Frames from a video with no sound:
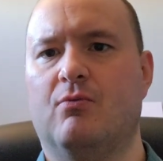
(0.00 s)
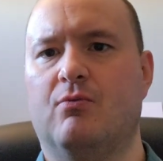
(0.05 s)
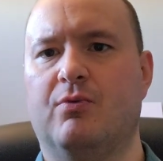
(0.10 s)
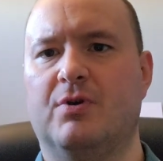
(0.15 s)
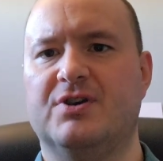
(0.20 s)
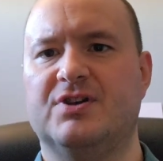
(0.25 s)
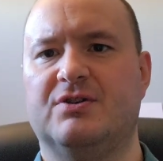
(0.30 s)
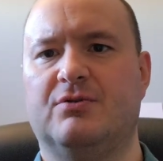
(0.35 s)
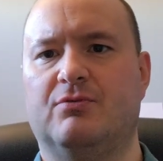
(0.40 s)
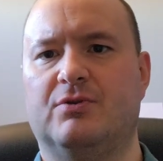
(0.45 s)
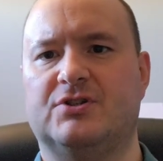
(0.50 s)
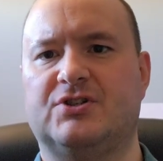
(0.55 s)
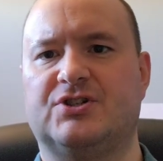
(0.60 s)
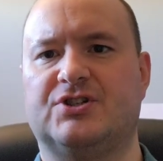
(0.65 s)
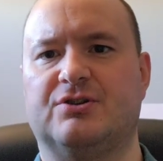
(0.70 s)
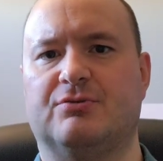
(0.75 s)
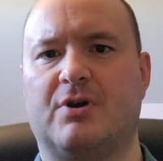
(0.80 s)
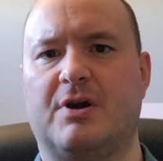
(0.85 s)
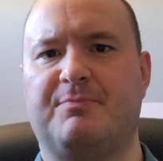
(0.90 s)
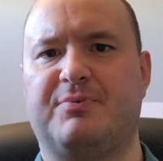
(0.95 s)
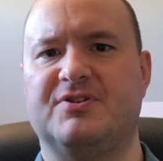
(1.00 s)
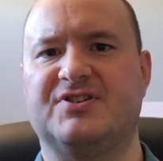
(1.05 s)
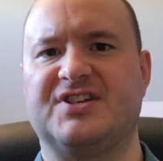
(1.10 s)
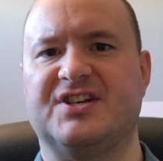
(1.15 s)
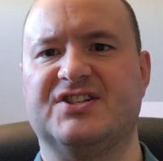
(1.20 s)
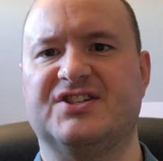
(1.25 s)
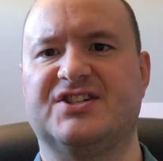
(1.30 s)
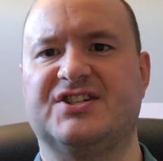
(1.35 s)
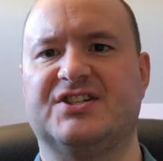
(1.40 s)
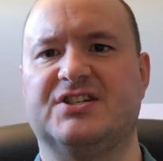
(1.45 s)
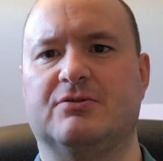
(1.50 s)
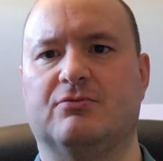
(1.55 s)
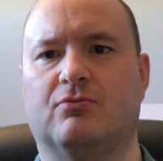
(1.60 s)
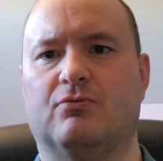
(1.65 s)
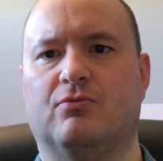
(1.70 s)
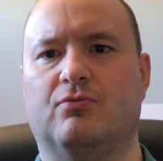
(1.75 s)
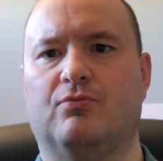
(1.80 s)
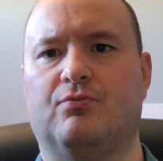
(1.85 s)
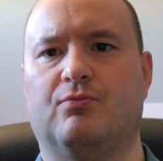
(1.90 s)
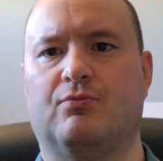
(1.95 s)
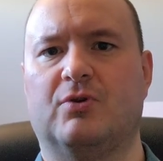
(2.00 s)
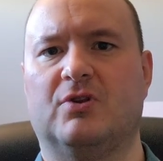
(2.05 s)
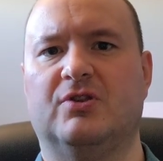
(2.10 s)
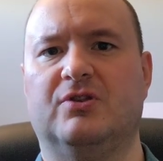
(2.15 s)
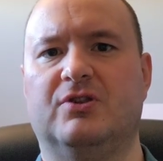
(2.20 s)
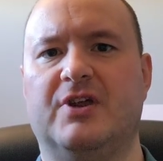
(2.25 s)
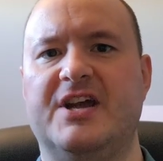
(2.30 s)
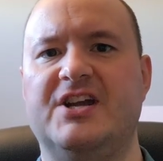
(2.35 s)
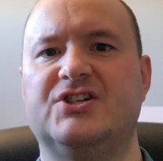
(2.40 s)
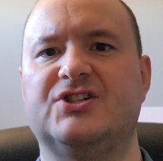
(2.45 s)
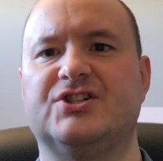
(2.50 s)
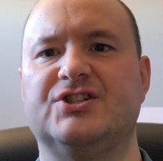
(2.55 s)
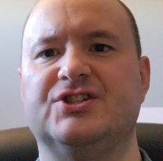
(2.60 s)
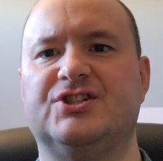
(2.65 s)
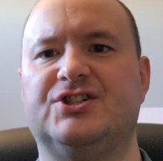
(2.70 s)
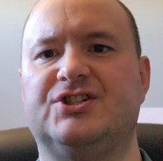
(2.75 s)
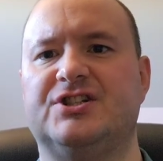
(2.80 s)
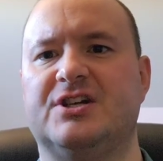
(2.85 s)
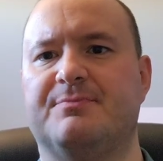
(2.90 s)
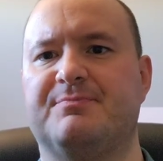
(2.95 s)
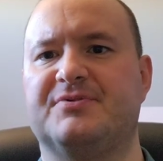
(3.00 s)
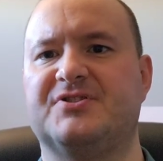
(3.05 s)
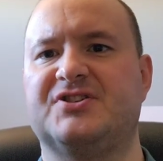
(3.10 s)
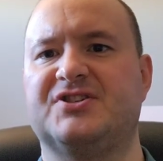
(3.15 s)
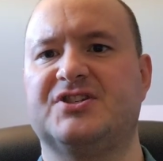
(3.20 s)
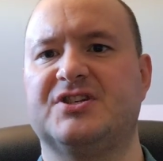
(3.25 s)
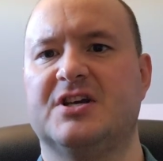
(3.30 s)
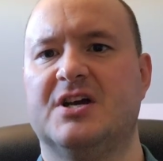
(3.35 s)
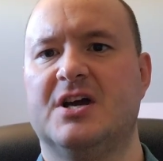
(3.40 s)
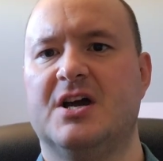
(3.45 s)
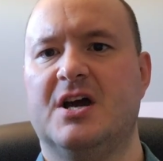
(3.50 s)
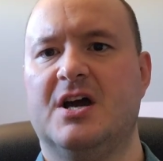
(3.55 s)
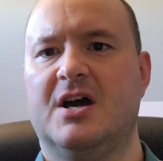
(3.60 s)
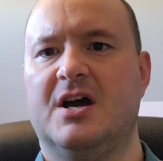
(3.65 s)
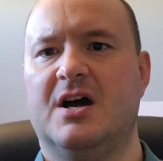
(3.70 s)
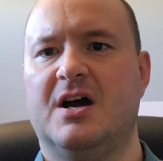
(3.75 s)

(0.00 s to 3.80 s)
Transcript: which represents relationships